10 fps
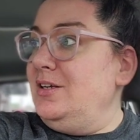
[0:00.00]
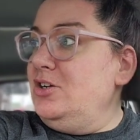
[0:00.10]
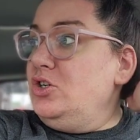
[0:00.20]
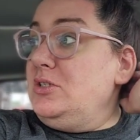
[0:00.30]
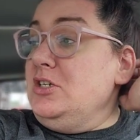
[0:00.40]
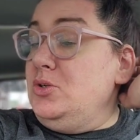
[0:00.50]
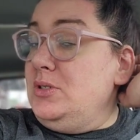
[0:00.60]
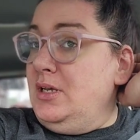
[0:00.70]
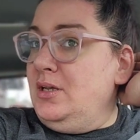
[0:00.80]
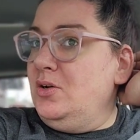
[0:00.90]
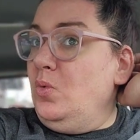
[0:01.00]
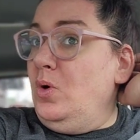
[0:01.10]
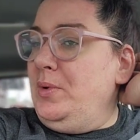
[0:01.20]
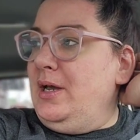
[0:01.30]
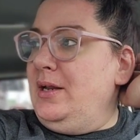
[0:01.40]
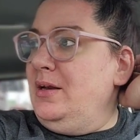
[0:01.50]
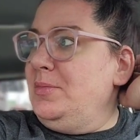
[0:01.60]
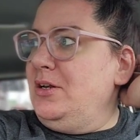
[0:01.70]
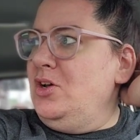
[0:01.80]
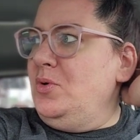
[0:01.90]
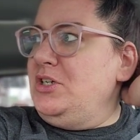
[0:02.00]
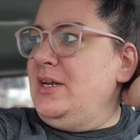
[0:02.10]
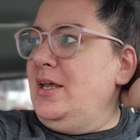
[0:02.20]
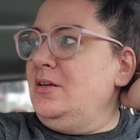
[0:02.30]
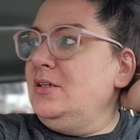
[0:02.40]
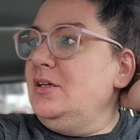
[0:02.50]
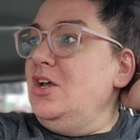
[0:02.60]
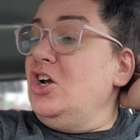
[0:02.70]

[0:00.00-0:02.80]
She goes, did you see what we got in? I'm like, no, what'd you get in?